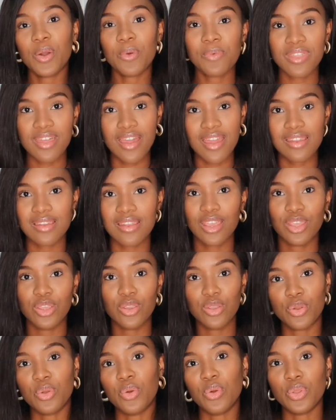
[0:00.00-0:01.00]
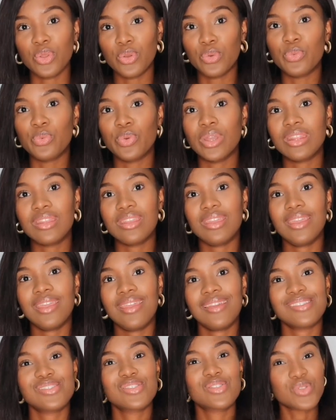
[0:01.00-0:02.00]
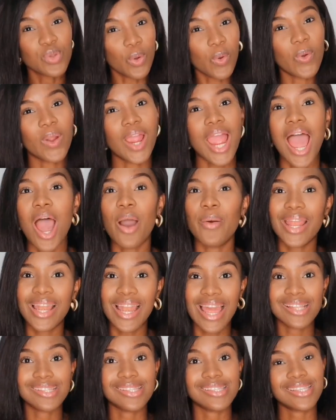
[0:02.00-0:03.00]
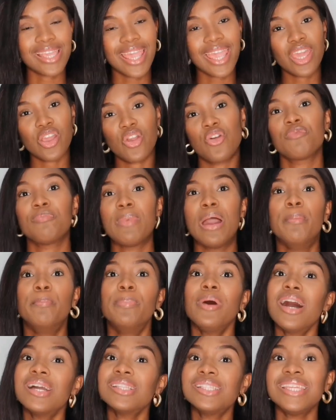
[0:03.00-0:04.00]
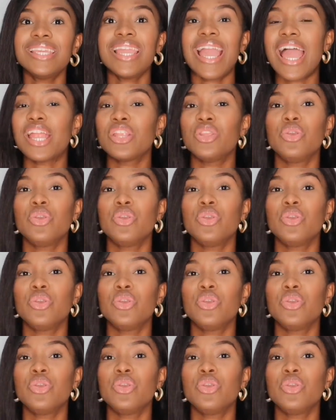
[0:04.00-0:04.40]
that, you know, you really saw how I like to take care of my body and you